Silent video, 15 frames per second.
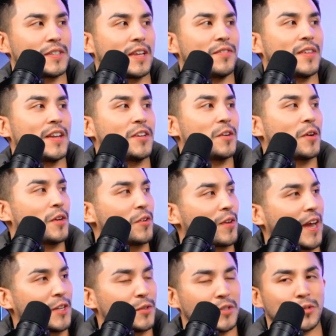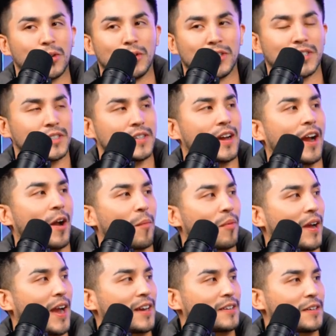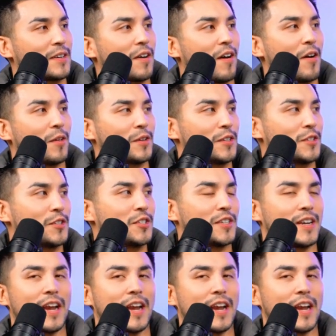and then you go to graduate school, which is chiropractic college,